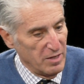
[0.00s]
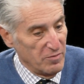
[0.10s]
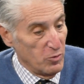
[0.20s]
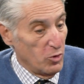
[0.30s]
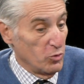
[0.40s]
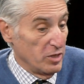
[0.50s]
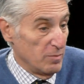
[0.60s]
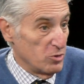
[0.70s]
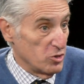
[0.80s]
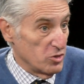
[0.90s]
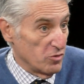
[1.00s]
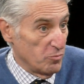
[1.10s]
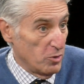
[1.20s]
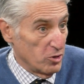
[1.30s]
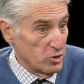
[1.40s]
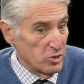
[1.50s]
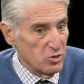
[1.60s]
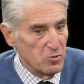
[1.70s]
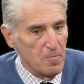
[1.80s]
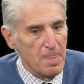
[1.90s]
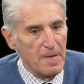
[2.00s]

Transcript: have their own images of Parkchester,